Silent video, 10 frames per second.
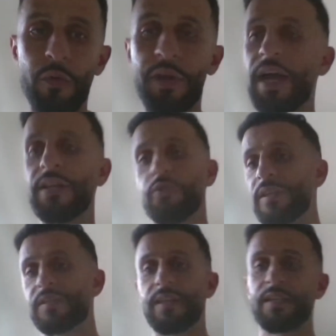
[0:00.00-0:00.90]
We're not
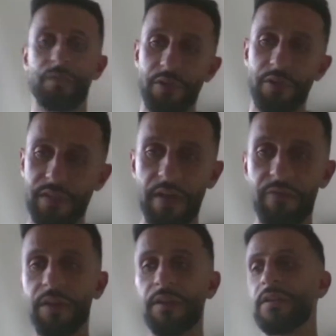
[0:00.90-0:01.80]
doing 6 versus
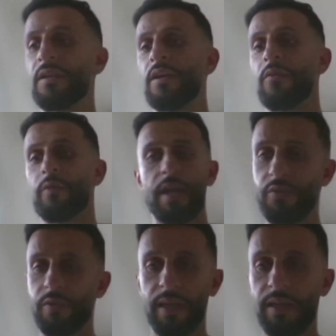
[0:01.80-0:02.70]
7. We're not
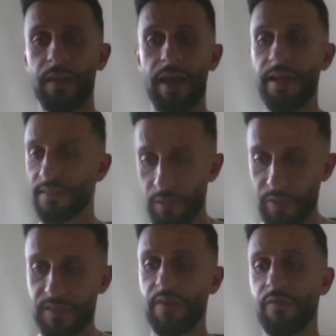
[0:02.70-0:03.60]
doing any of that. It's going to
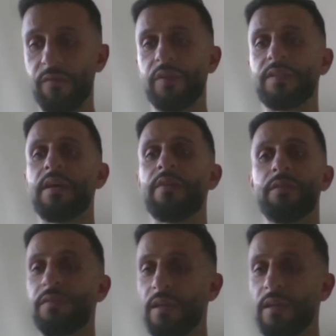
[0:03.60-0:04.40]
be 7v7.